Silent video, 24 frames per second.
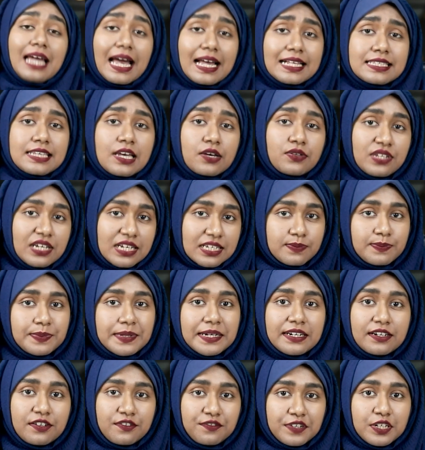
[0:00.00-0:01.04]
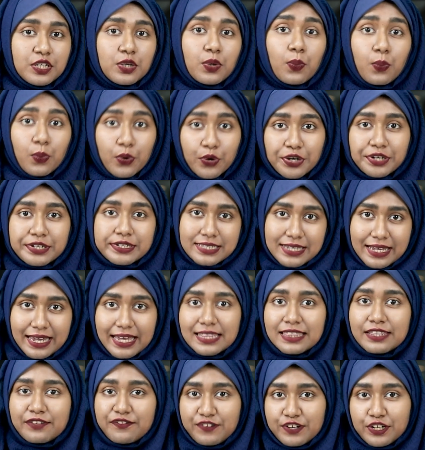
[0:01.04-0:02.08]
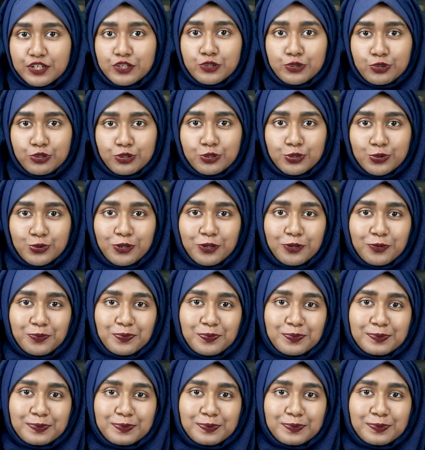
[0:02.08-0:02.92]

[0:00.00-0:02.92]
that's how the explainer video works in the virtual tour.